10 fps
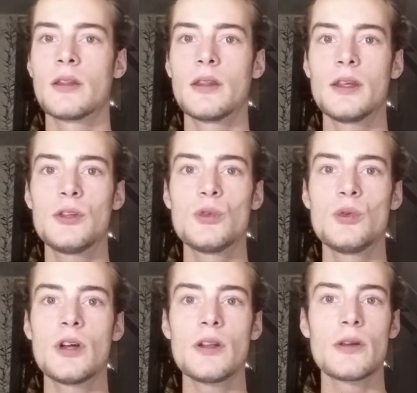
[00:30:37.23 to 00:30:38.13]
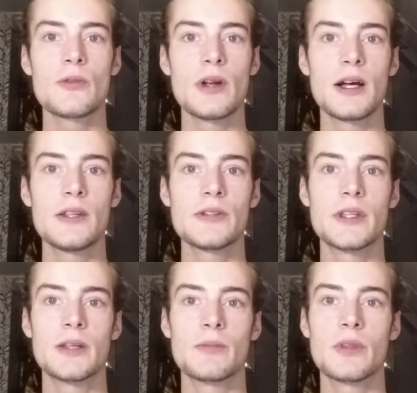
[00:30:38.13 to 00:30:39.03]
there do not arise
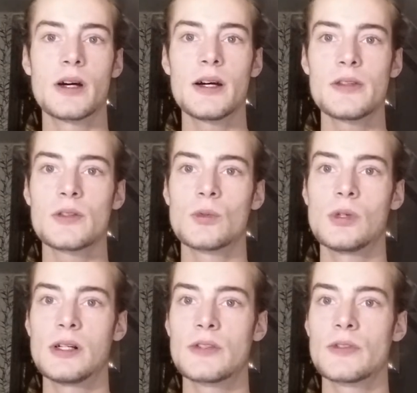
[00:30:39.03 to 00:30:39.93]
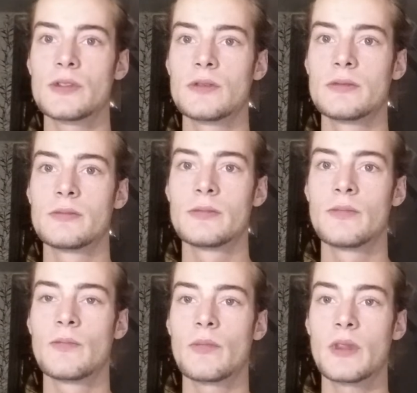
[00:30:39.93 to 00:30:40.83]
in him the Āsavas
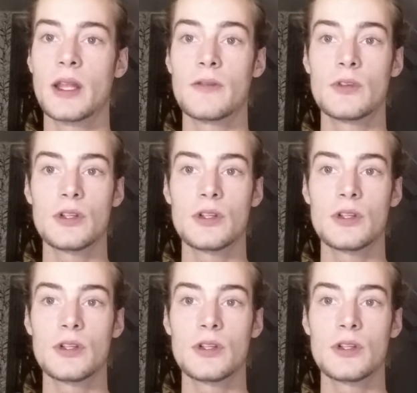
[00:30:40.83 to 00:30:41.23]
that have